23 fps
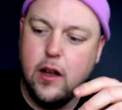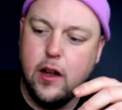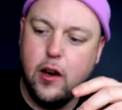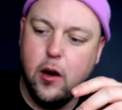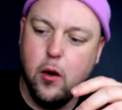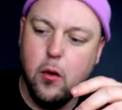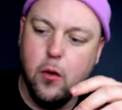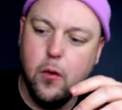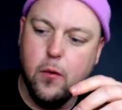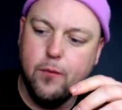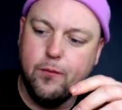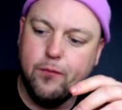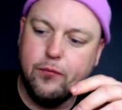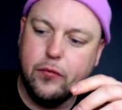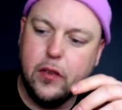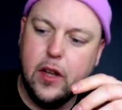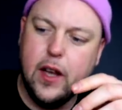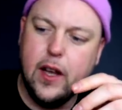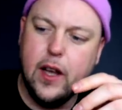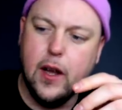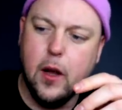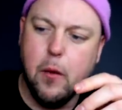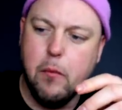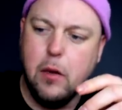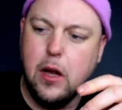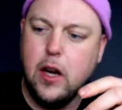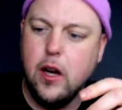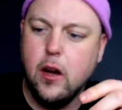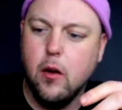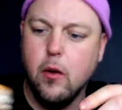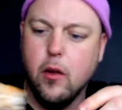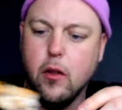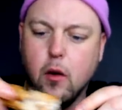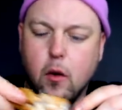that you're taking a
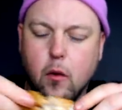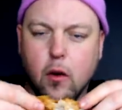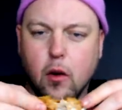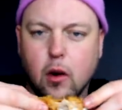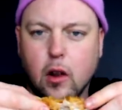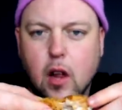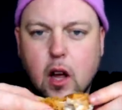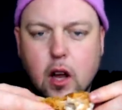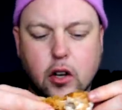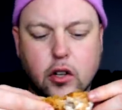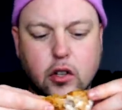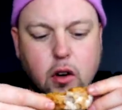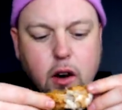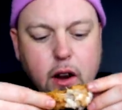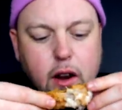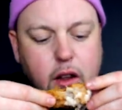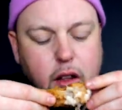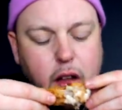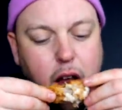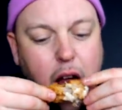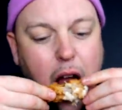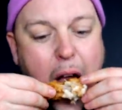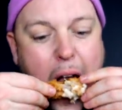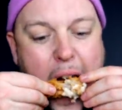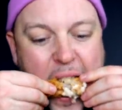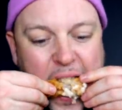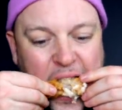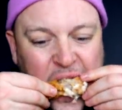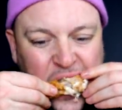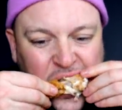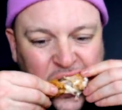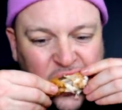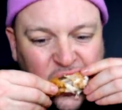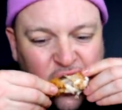meeting with over lunch, right? Like,
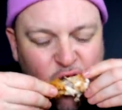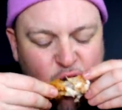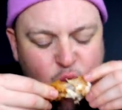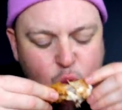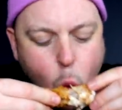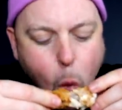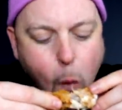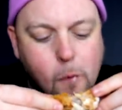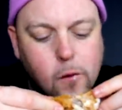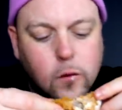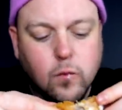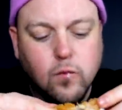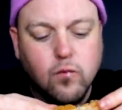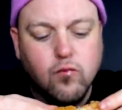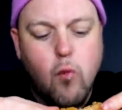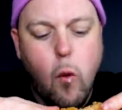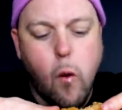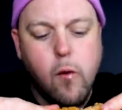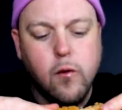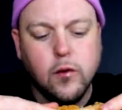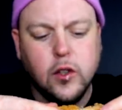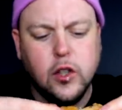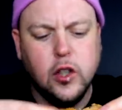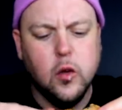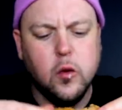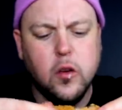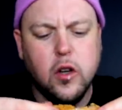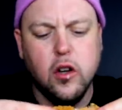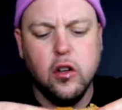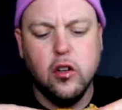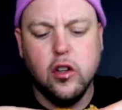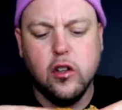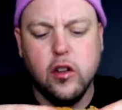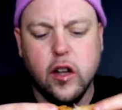you don't
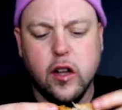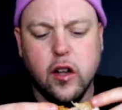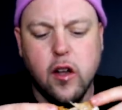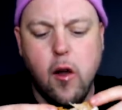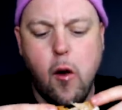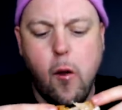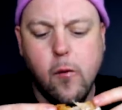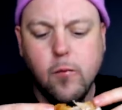want to look like